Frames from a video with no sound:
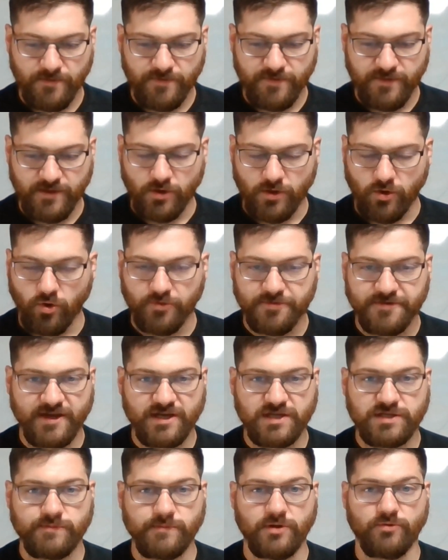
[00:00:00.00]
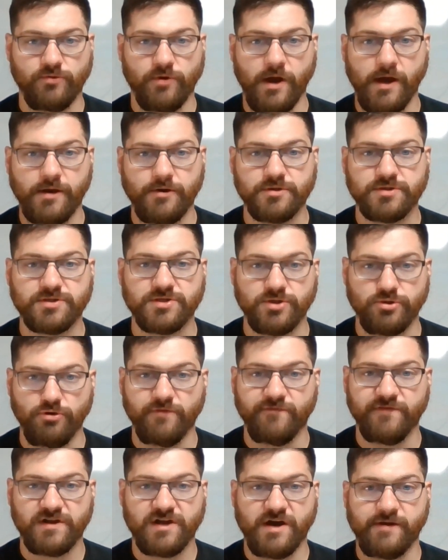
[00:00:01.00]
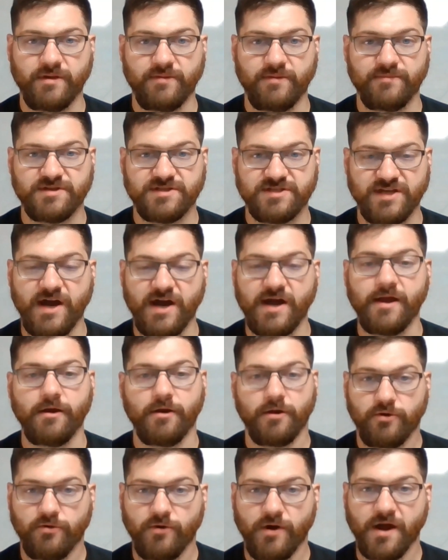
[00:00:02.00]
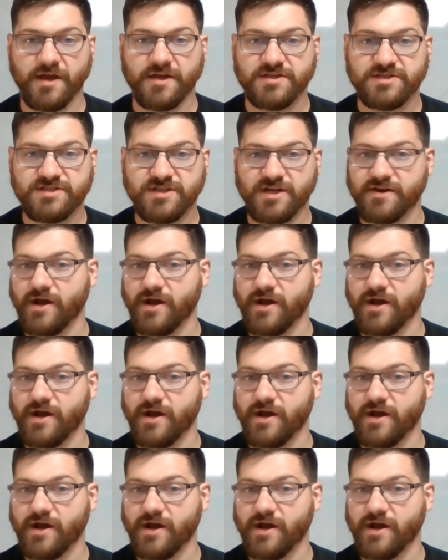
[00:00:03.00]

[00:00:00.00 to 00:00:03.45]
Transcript: The Old Testament writers knew of a coming Messiah or Christ.